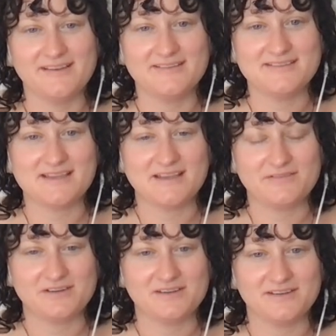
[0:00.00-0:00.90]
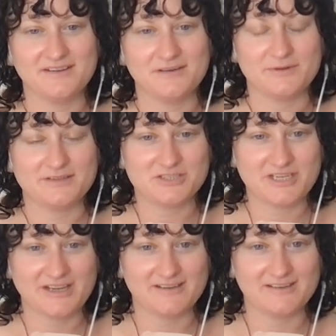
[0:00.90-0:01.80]
and savor and
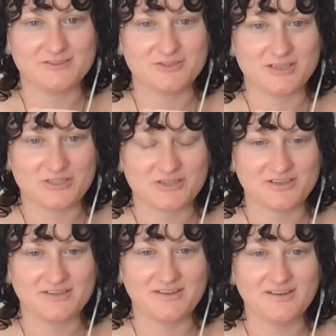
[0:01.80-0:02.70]
appreciate and treasure